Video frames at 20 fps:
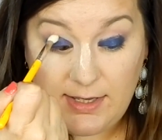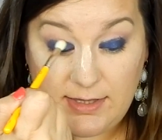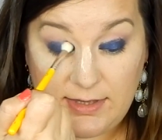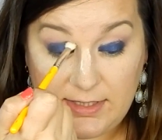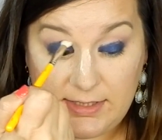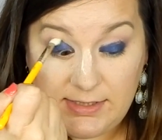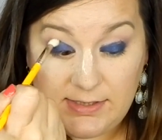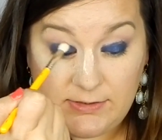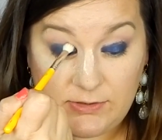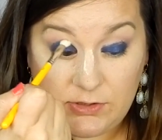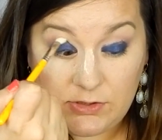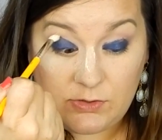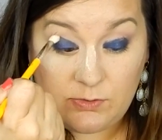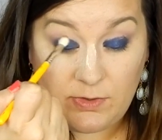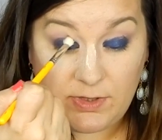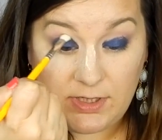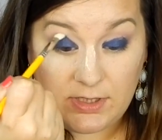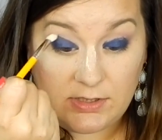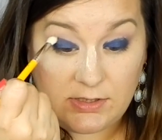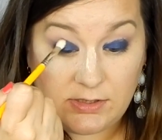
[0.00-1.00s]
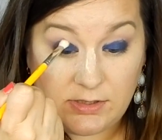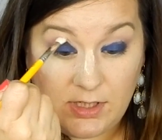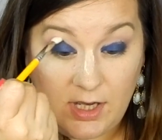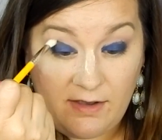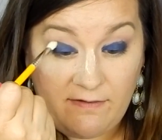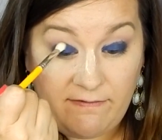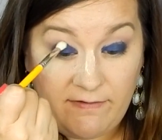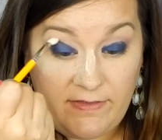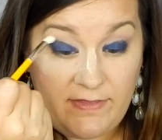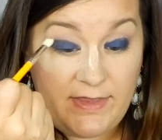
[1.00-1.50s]
And this is just going to
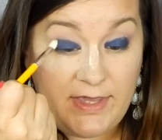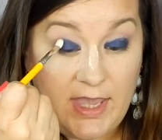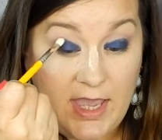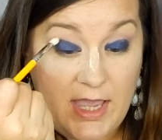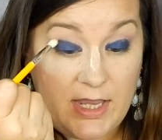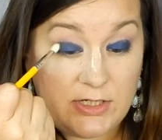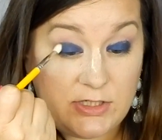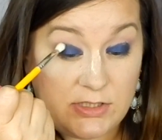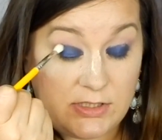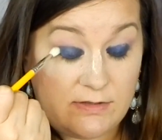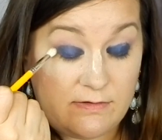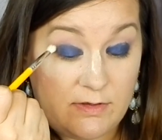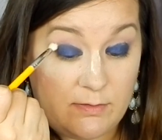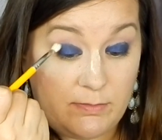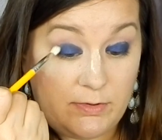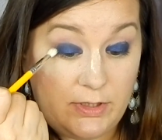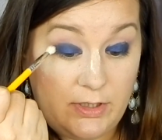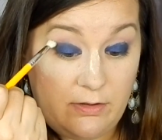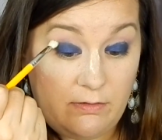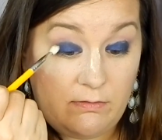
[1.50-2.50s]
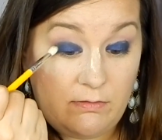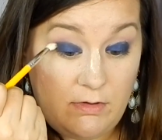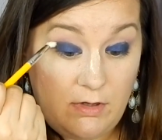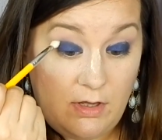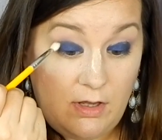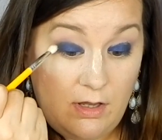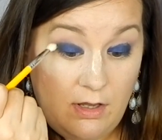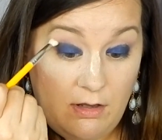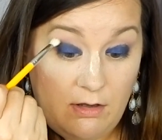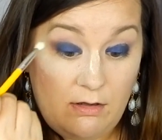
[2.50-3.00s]
soften the edges of the blue.
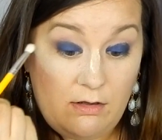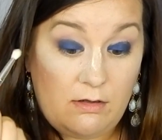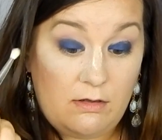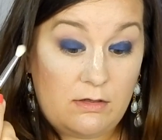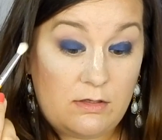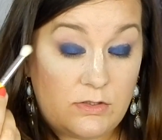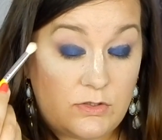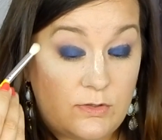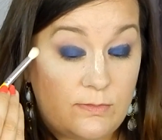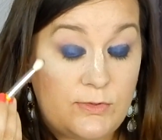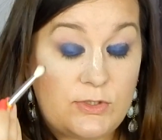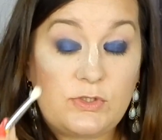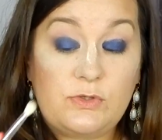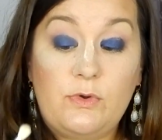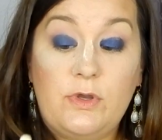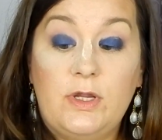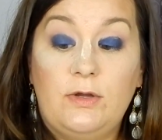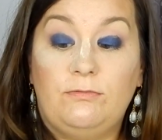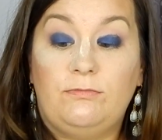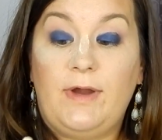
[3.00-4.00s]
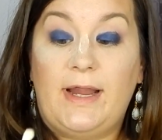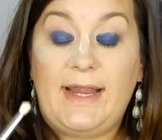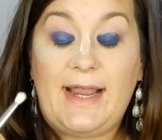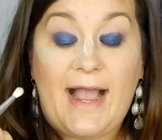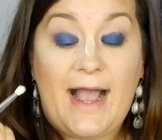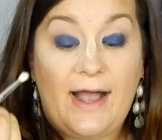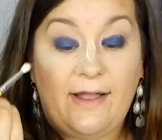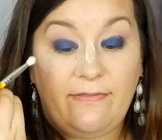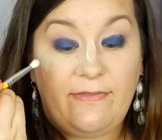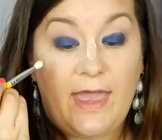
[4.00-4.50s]
So I'm just going
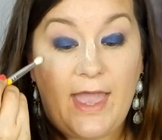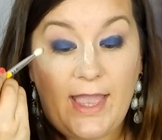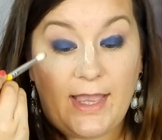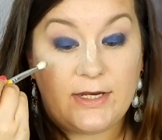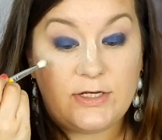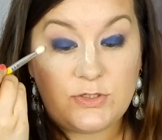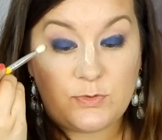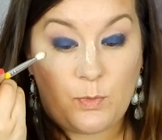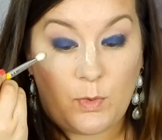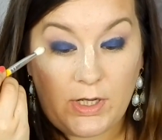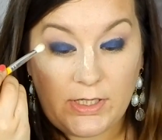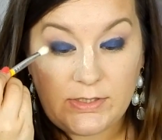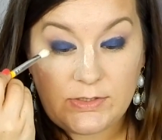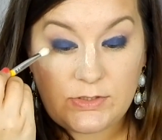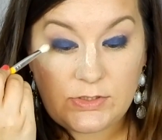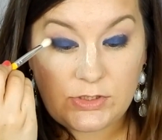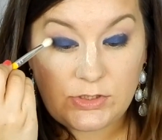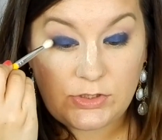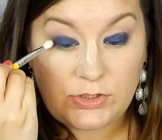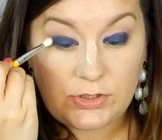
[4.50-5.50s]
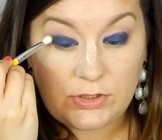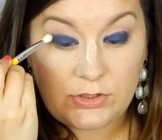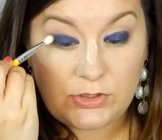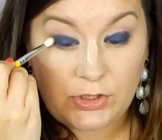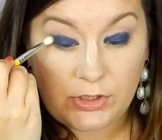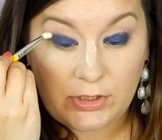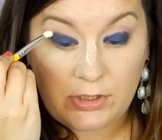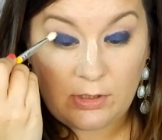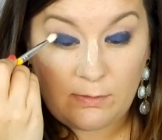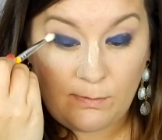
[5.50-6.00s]
right on the edge once,
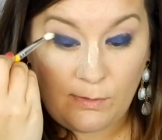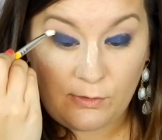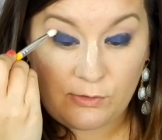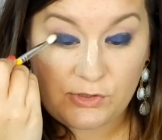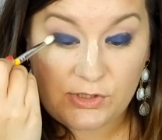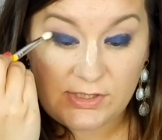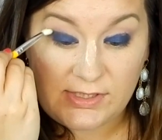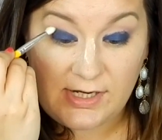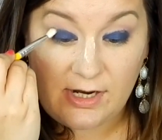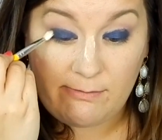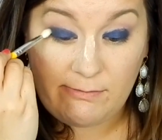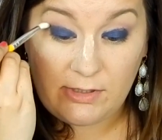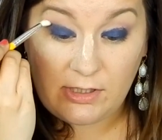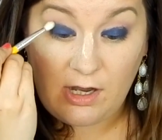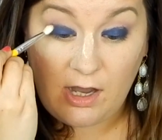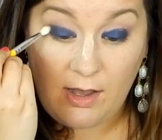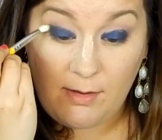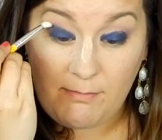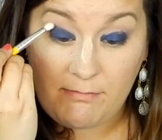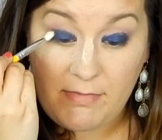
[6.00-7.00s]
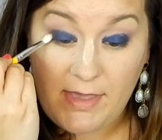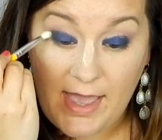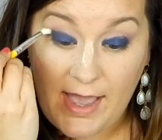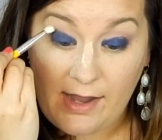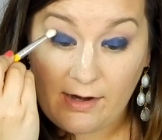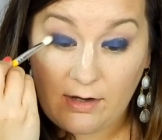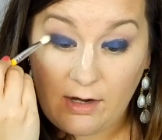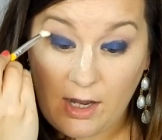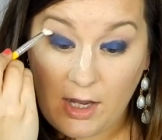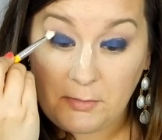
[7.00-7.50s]
circular motions. Now I'm going to come
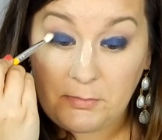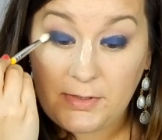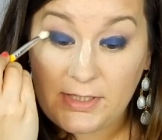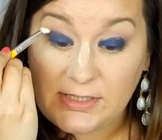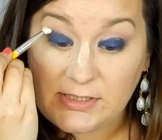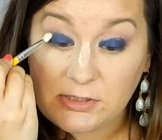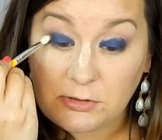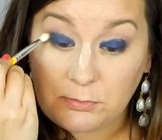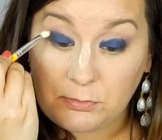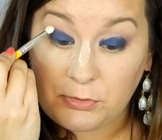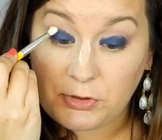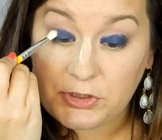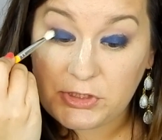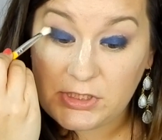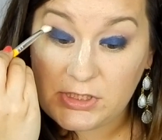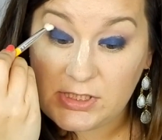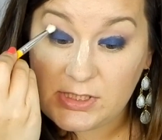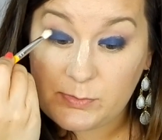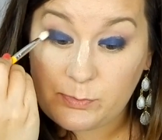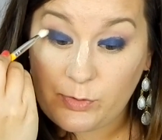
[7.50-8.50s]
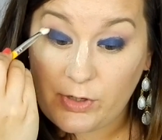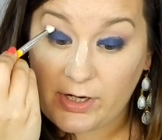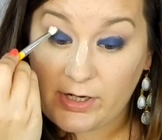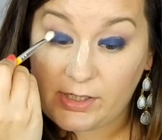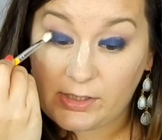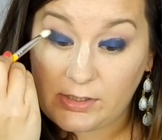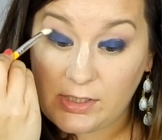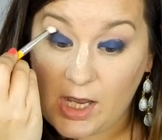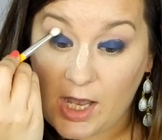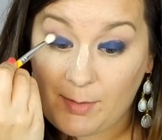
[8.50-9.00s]
back up and start pushing this
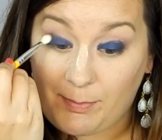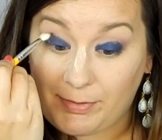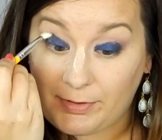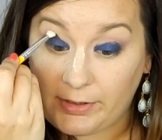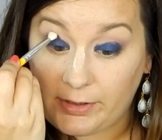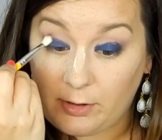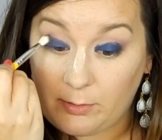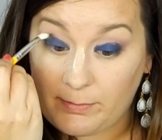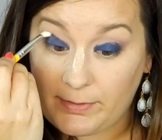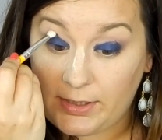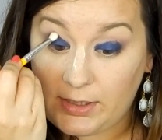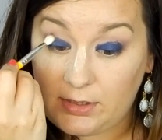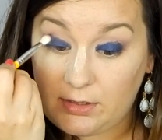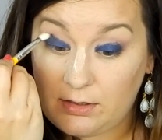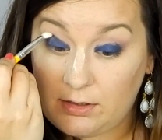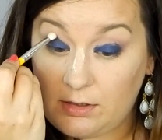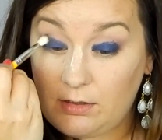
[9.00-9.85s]
product up a little bit.